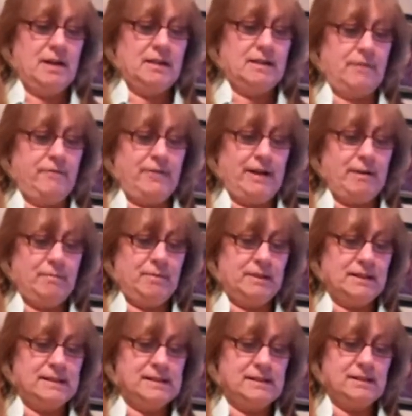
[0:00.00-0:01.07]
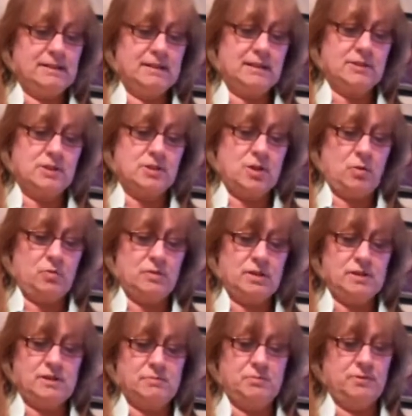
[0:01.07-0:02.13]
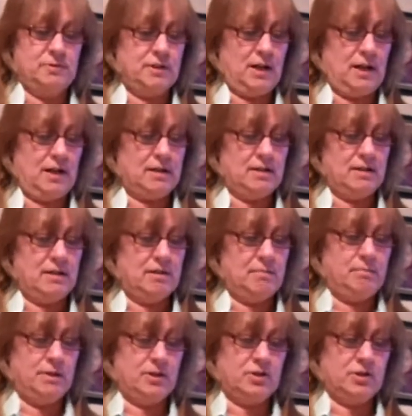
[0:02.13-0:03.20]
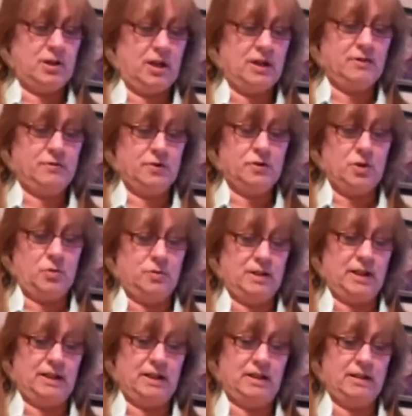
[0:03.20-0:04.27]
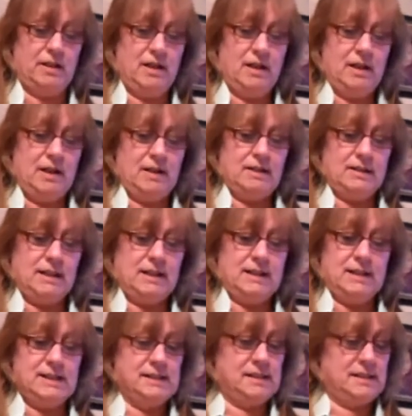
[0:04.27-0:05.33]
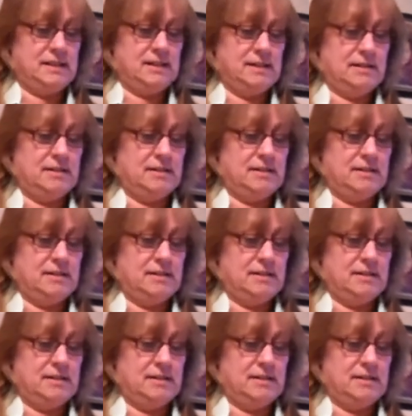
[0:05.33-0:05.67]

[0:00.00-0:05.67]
The families that the donors will not be charged for donating. That is